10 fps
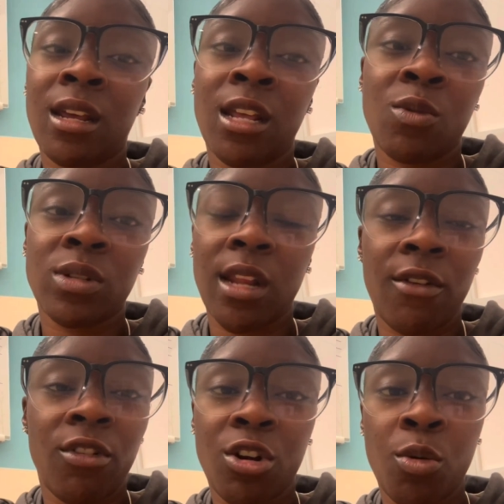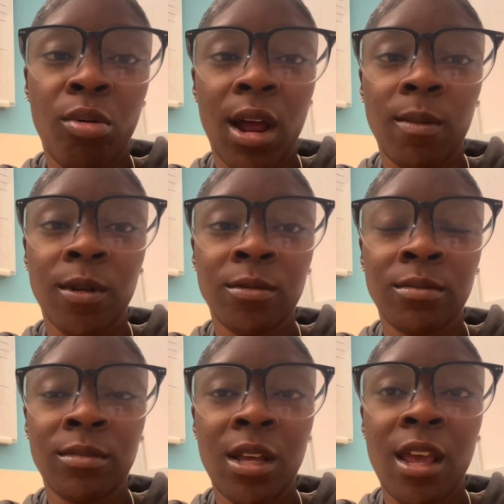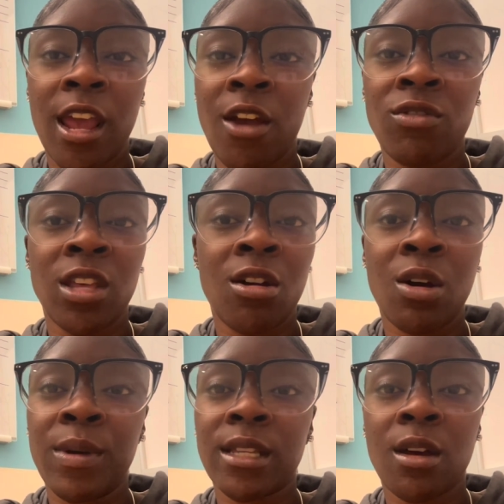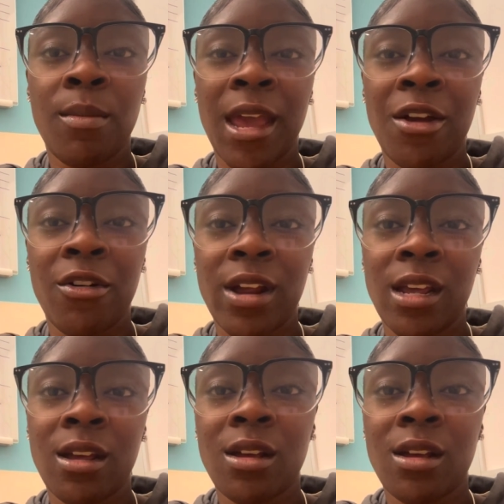it was never no problem. Everything always come back great.